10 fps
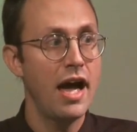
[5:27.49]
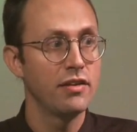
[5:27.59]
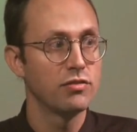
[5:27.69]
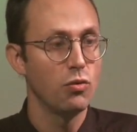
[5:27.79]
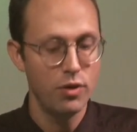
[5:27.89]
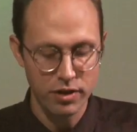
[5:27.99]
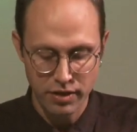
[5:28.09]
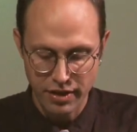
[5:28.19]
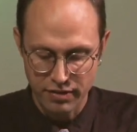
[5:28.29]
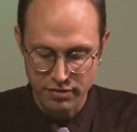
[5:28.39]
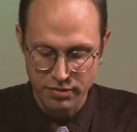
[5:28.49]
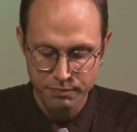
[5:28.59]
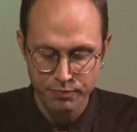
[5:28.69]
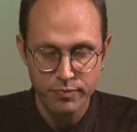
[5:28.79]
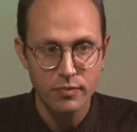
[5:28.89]
as oil is.
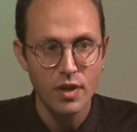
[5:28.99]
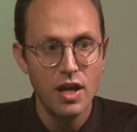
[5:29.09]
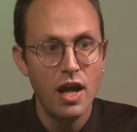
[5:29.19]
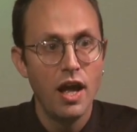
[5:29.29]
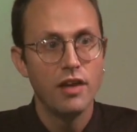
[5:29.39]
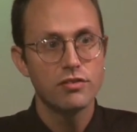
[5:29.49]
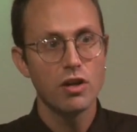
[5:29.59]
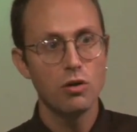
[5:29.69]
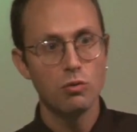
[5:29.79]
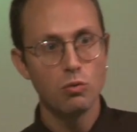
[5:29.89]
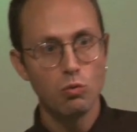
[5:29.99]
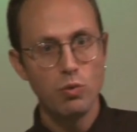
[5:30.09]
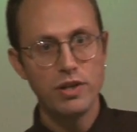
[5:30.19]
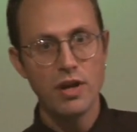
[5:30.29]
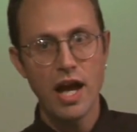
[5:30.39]
And so
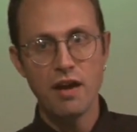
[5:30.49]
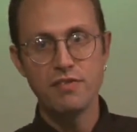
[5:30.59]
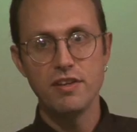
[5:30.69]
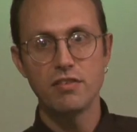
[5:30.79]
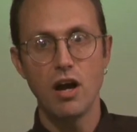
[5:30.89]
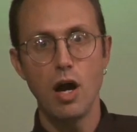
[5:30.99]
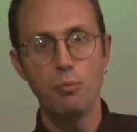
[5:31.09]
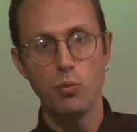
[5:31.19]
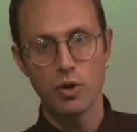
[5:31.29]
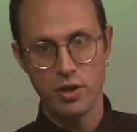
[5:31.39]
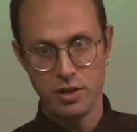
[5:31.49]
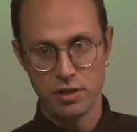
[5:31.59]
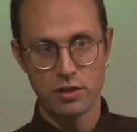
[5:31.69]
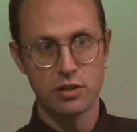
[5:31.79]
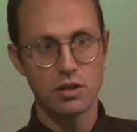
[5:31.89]
when you have these
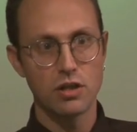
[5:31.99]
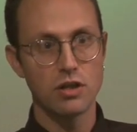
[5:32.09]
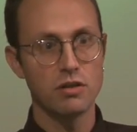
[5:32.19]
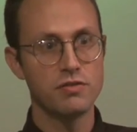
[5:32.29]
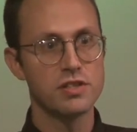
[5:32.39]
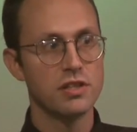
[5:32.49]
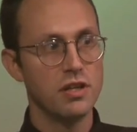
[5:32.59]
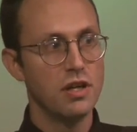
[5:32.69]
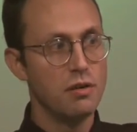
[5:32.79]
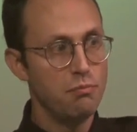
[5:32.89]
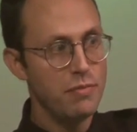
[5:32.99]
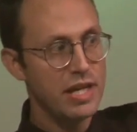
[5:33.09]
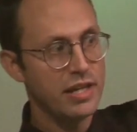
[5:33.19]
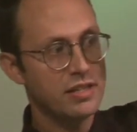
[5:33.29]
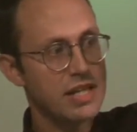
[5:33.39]
upward curves
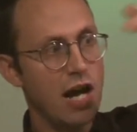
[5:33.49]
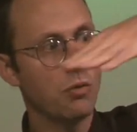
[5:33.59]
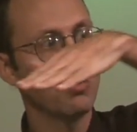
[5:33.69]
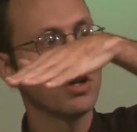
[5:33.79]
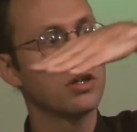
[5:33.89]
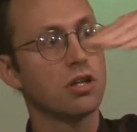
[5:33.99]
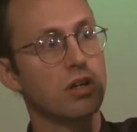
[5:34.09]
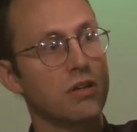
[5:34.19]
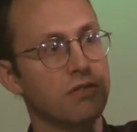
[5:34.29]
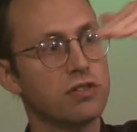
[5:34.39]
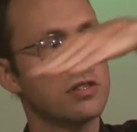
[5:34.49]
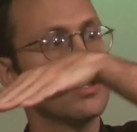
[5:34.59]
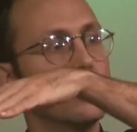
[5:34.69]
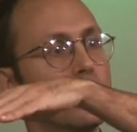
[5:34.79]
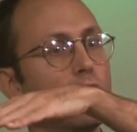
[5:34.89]
meeting downward curves,
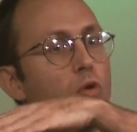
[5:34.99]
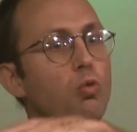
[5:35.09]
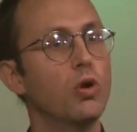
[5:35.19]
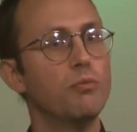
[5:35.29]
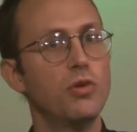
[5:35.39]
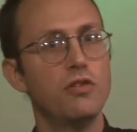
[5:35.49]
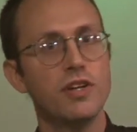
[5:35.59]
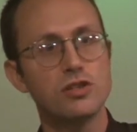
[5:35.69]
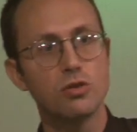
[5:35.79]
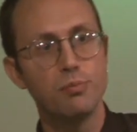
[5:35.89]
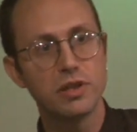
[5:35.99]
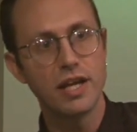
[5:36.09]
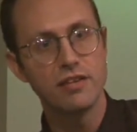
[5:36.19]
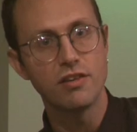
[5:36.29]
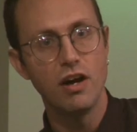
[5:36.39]
we're moving to a
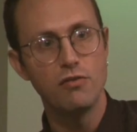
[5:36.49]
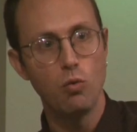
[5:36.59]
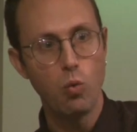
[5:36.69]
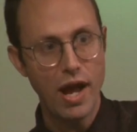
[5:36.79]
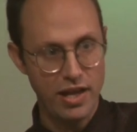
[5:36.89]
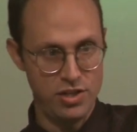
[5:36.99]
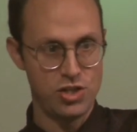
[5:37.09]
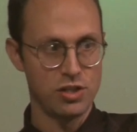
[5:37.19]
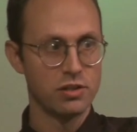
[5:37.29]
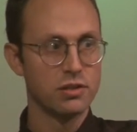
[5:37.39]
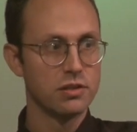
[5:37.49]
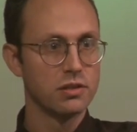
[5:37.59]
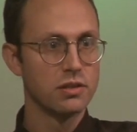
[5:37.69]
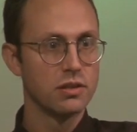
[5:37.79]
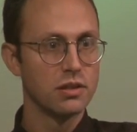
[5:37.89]
place of a wedge.
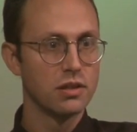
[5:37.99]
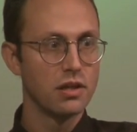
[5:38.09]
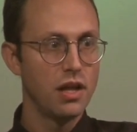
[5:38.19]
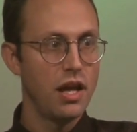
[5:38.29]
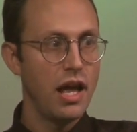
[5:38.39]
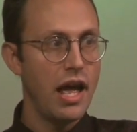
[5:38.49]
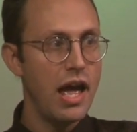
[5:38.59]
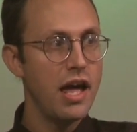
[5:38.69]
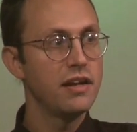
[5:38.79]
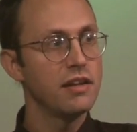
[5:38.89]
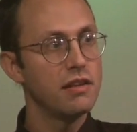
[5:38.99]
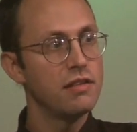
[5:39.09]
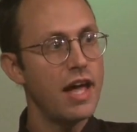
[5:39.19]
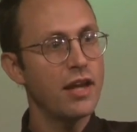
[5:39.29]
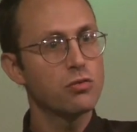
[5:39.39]
And
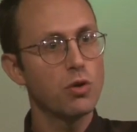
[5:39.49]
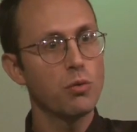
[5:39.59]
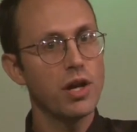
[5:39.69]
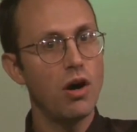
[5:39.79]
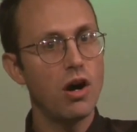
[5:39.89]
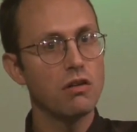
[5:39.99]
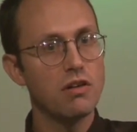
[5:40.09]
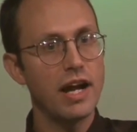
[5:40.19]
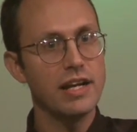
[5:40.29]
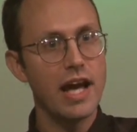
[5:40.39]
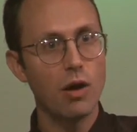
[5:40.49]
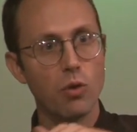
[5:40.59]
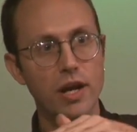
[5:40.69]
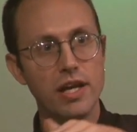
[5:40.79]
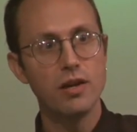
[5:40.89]
that's where we are right now.
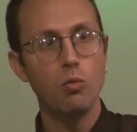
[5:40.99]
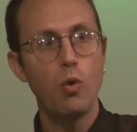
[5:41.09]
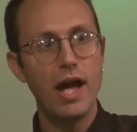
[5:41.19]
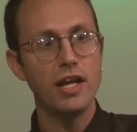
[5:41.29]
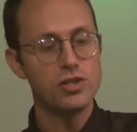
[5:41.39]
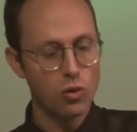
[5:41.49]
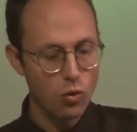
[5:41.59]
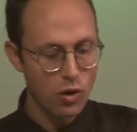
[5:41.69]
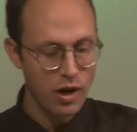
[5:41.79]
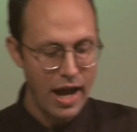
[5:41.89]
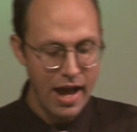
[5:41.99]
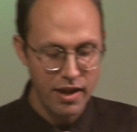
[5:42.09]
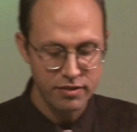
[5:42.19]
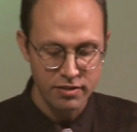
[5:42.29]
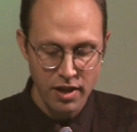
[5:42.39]
We're in a wedge, or
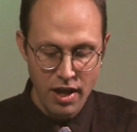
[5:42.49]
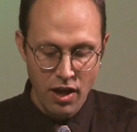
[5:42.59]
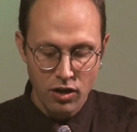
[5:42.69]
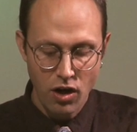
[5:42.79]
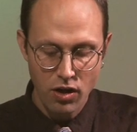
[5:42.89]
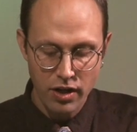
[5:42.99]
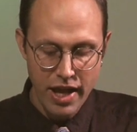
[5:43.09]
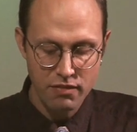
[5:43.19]
as Carl